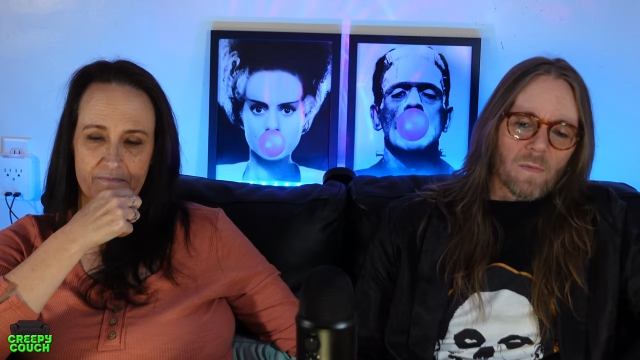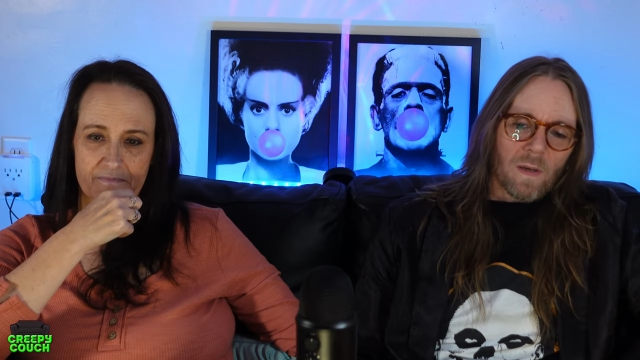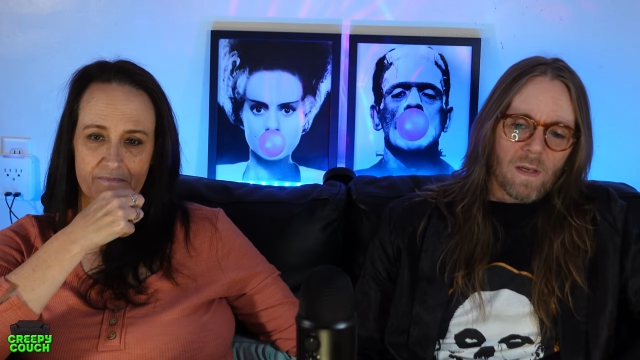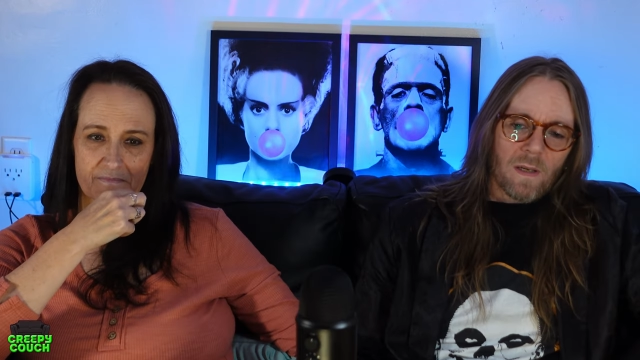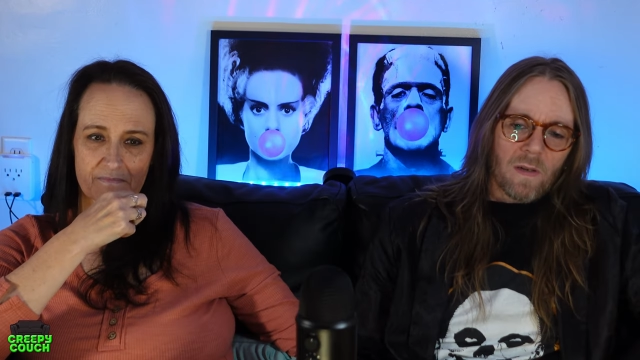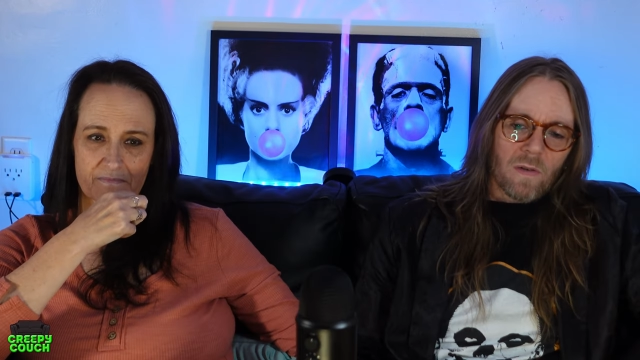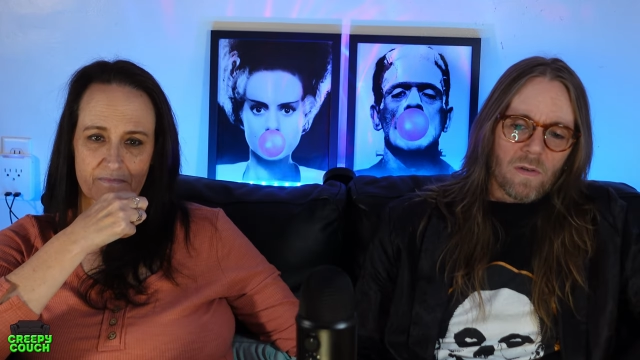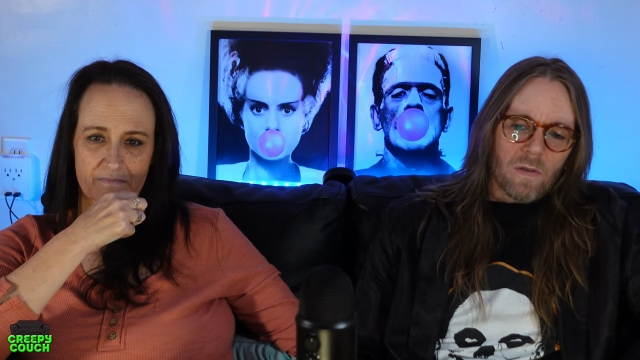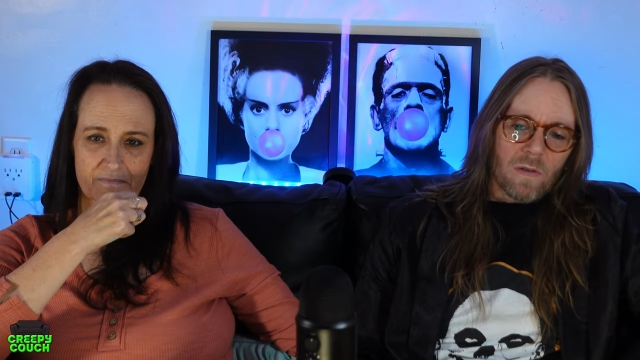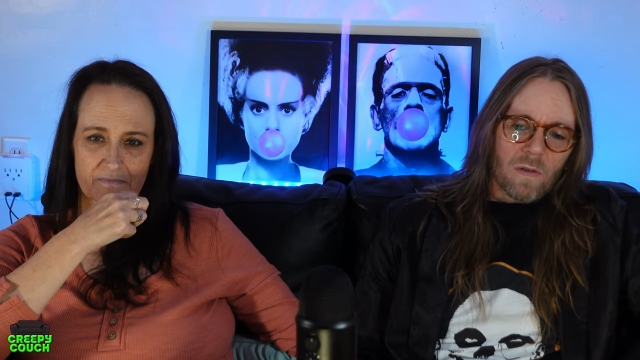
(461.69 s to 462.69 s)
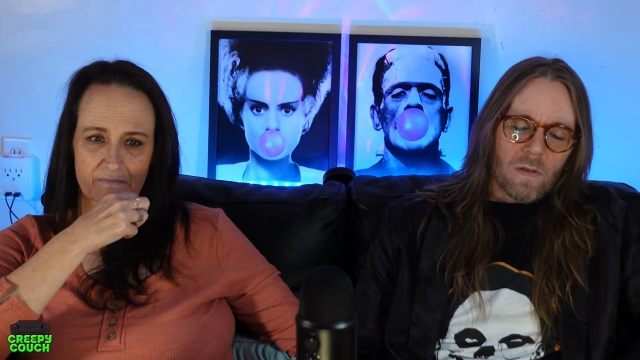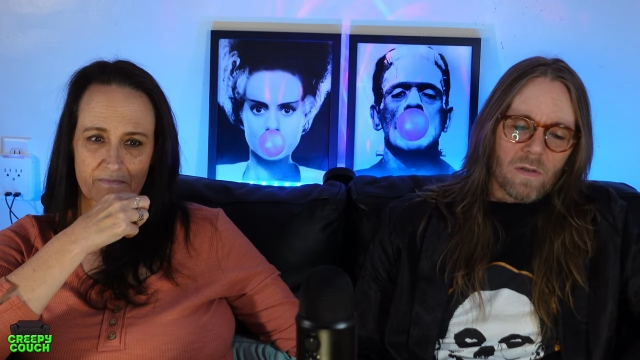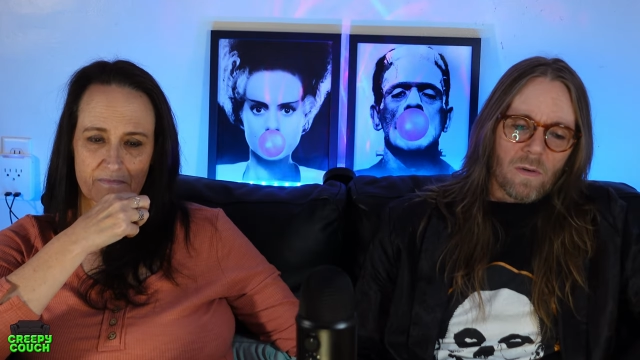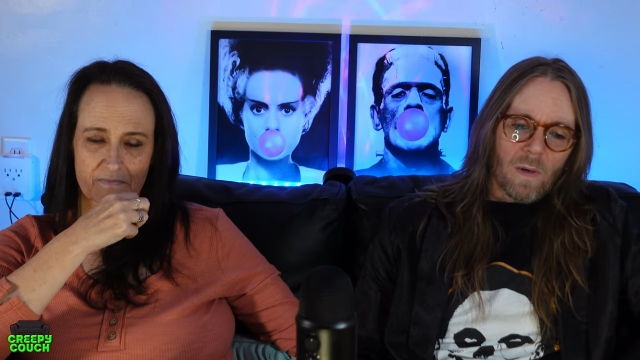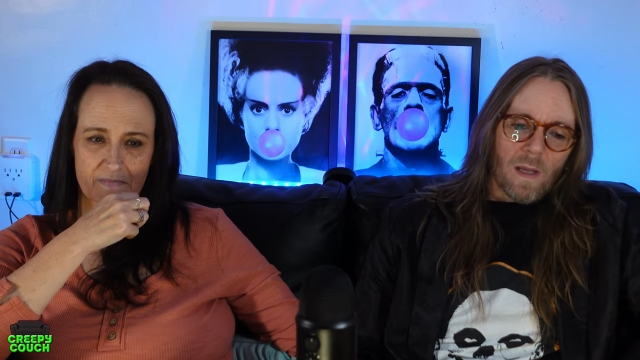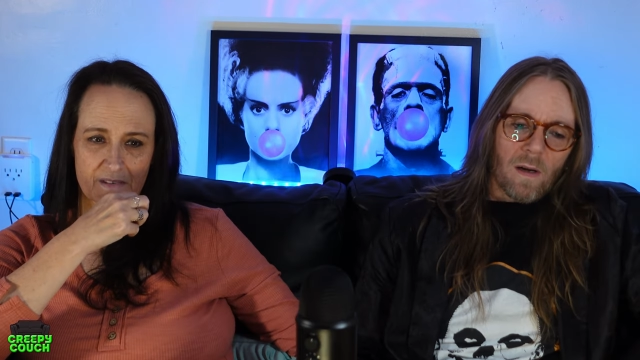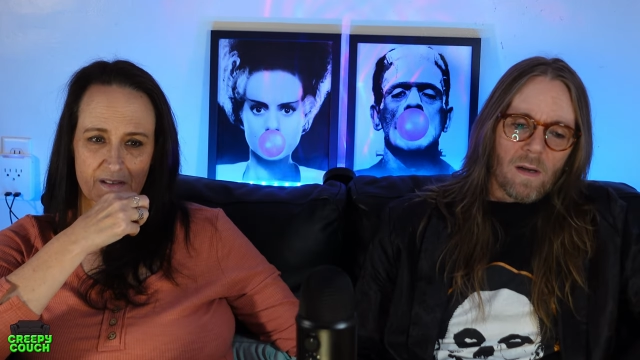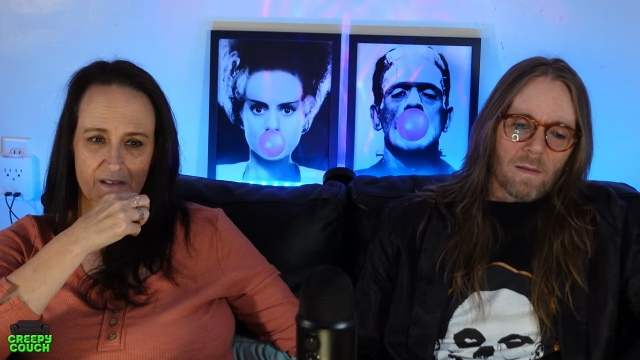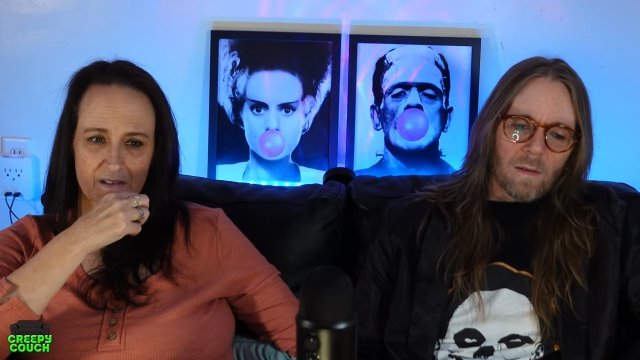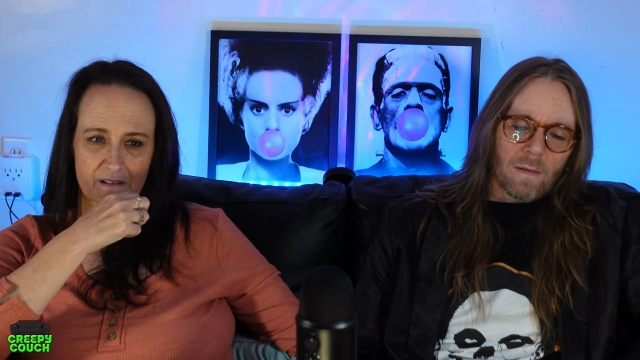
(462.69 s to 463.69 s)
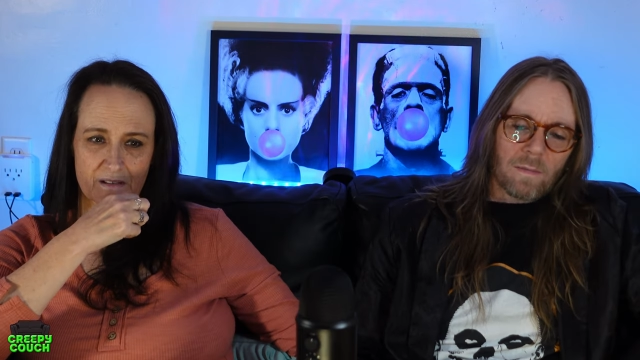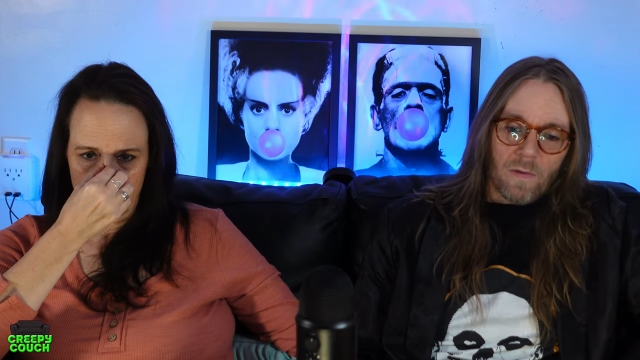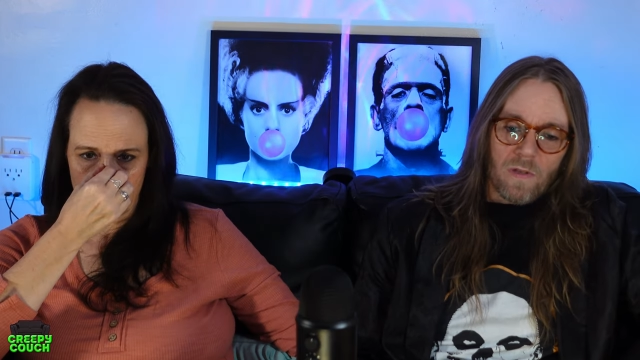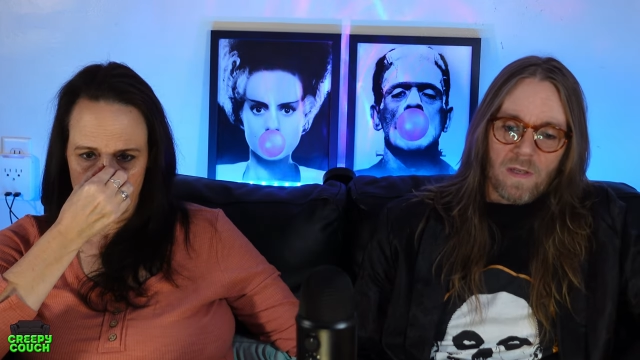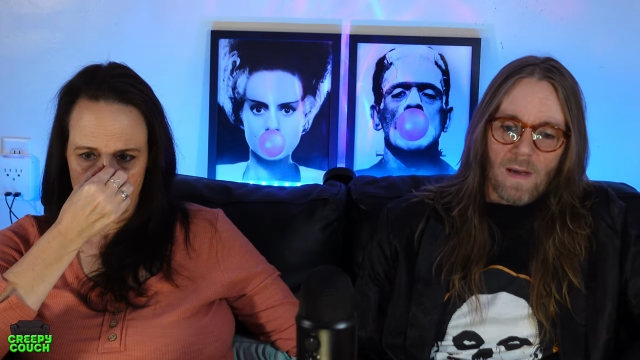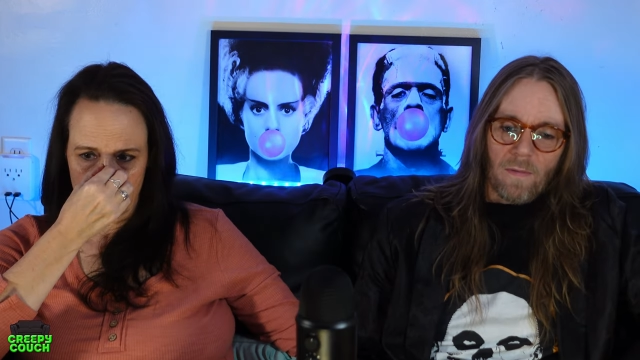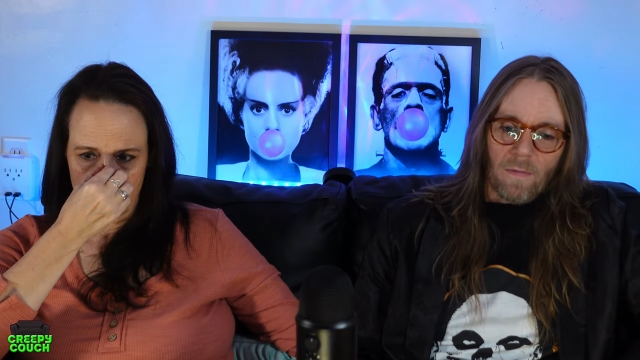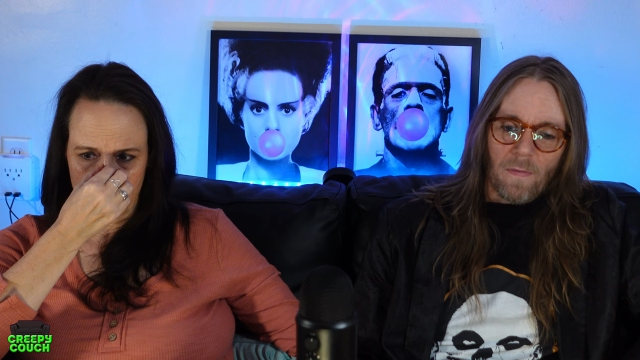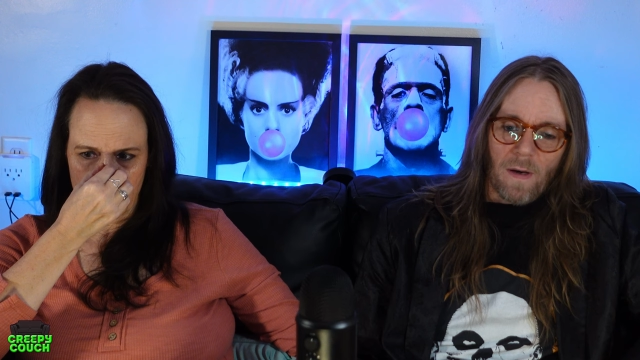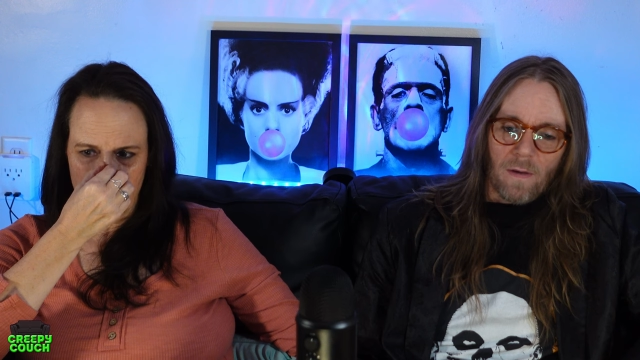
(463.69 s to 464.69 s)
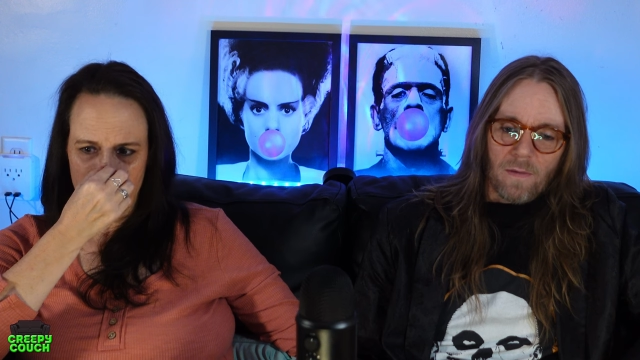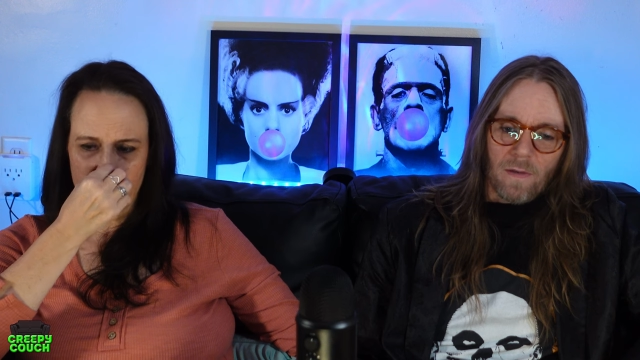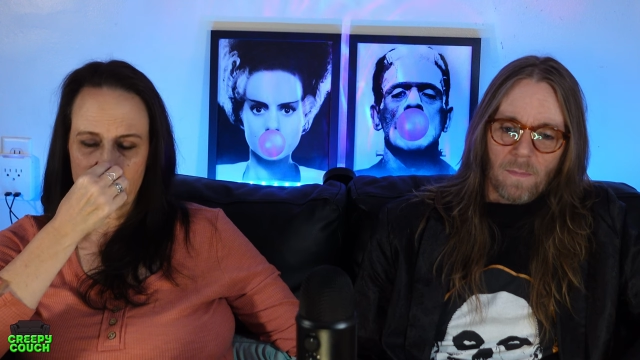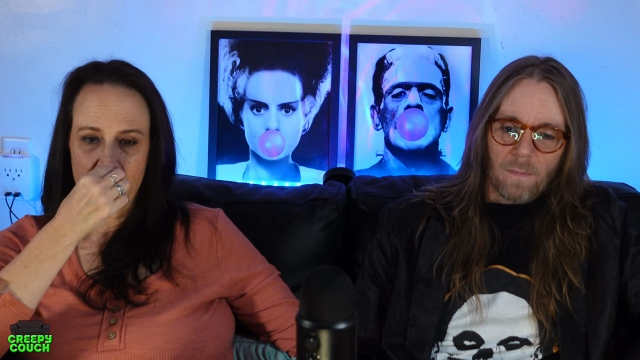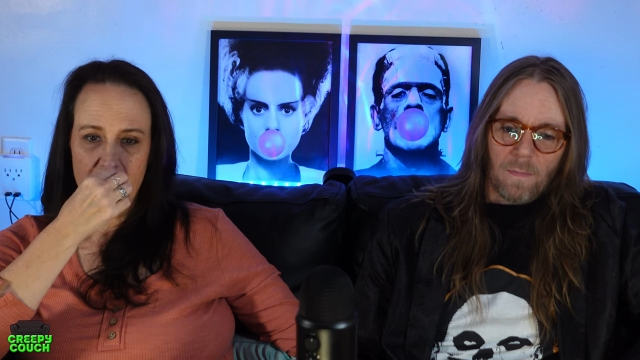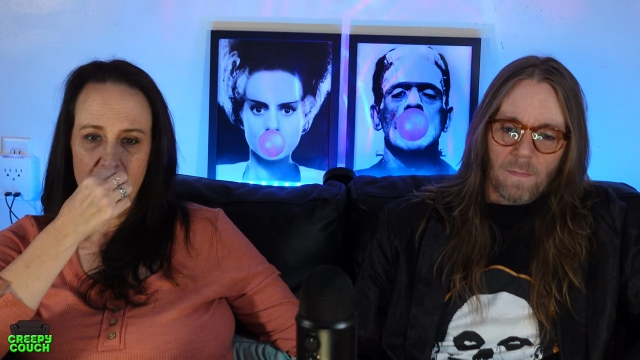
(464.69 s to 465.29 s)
Speaker 1: if she really called her because she's having an affair or something.